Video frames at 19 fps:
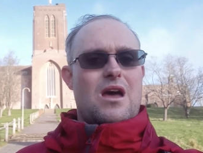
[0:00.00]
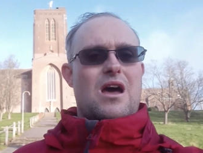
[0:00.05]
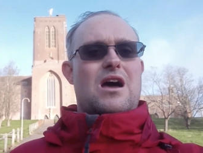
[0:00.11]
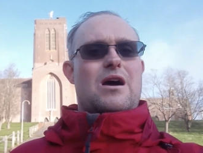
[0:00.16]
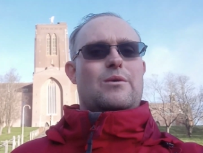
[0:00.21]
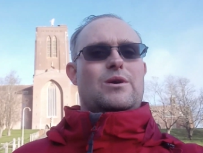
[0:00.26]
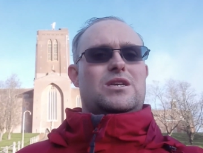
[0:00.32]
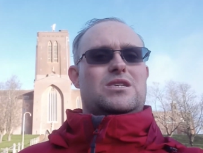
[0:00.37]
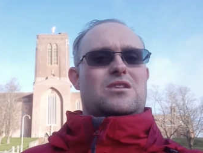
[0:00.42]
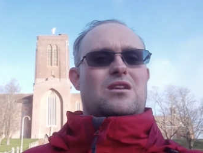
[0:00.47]

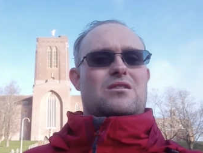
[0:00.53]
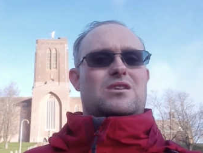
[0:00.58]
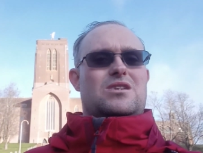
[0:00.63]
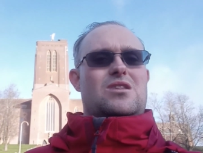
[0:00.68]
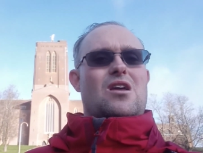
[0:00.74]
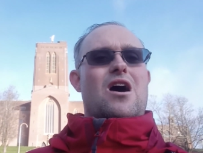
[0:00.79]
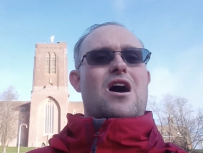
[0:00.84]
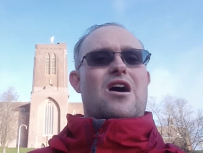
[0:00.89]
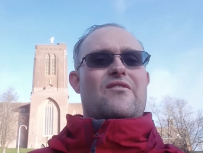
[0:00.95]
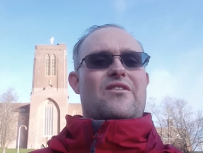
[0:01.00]
Uh, we the
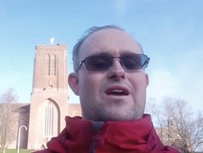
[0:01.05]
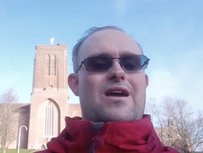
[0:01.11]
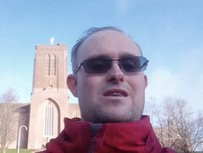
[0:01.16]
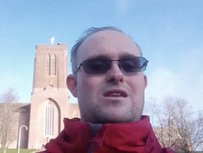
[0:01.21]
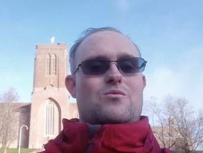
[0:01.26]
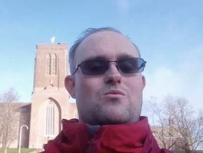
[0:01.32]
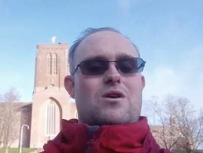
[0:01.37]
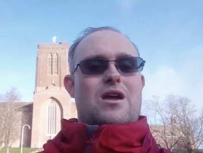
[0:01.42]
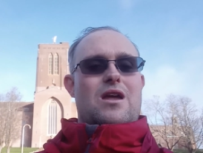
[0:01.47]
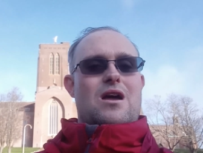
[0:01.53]
start of it
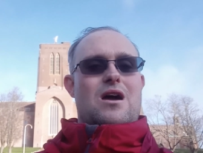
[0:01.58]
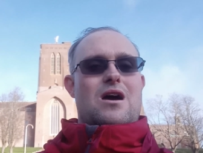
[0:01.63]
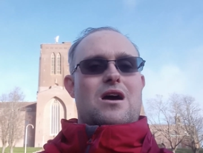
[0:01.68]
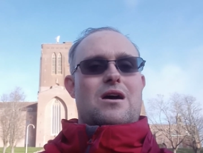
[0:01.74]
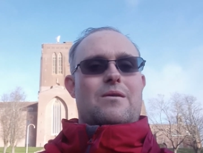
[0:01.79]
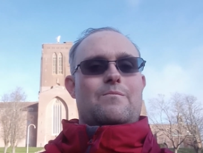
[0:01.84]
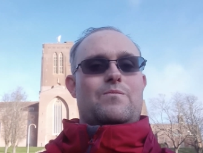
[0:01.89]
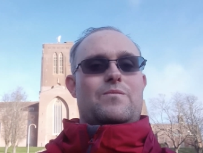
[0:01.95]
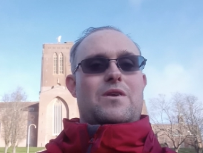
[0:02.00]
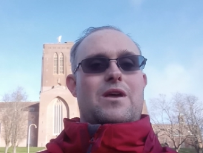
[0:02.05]
anyway,
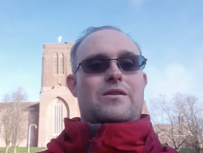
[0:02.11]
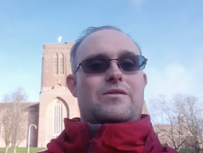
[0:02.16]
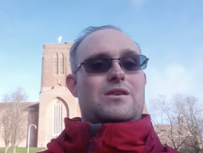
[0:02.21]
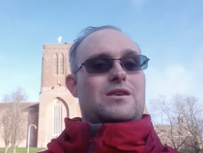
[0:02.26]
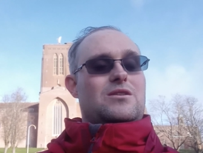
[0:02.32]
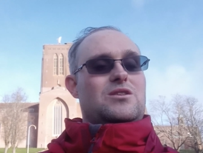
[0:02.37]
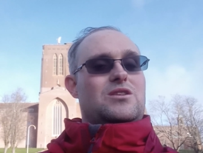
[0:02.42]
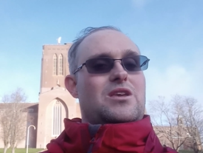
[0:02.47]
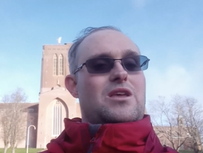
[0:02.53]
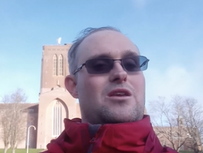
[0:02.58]
um, it
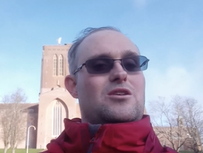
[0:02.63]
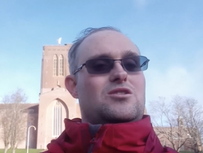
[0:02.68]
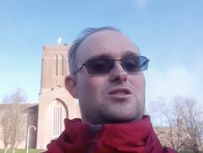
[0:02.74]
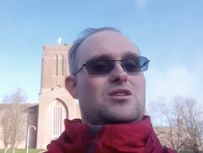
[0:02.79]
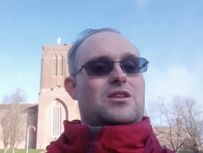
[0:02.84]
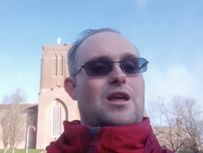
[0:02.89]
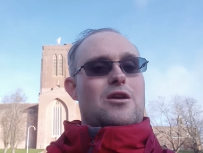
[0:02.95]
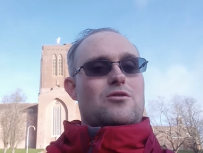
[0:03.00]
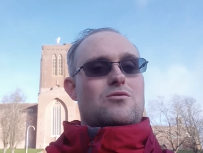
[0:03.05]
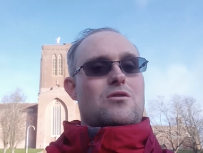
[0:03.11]
continues to
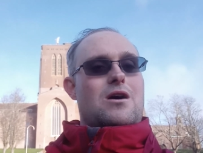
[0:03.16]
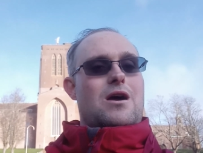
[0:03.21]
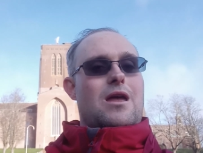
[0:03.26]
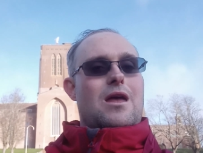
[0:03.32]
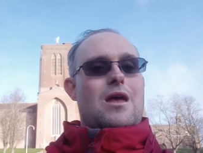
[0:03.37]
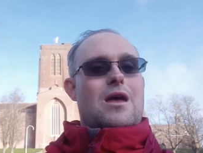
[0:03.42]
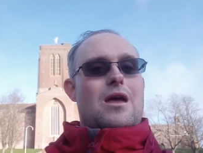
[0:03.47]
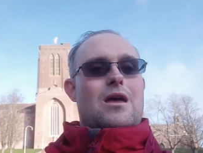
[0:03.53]
stay dry.